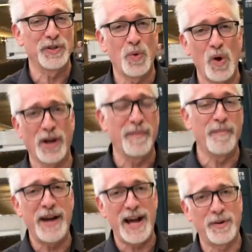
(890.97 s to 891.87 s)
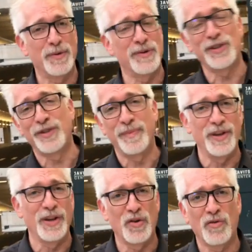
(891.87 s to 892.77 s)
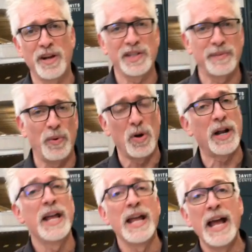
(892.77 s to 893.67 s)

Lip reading: She's walking backwards. She's being a great sport